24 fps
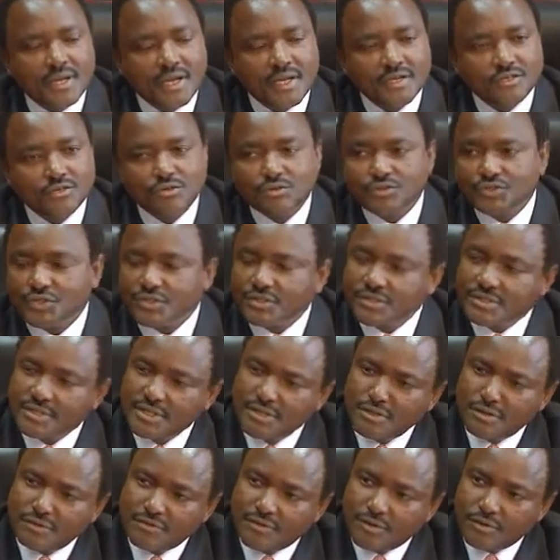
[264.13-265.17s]
Article
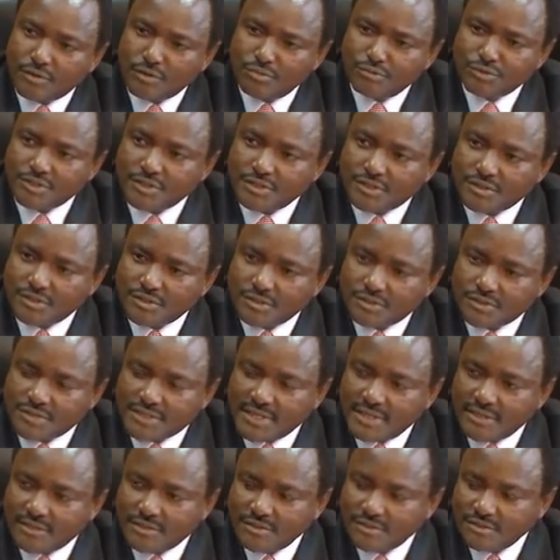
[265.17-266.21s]
16 of the Rome
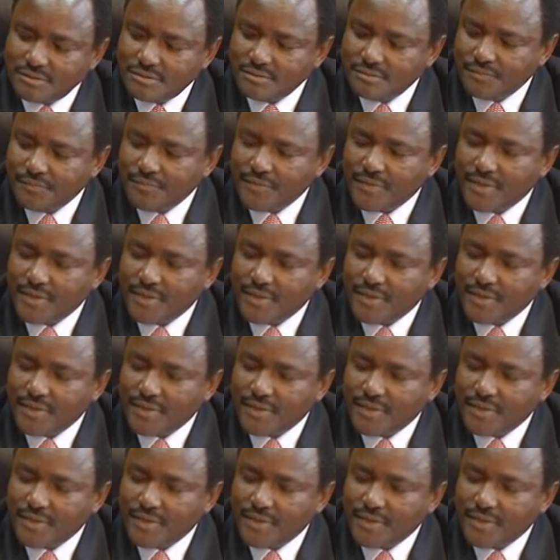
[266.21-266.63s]
Statute,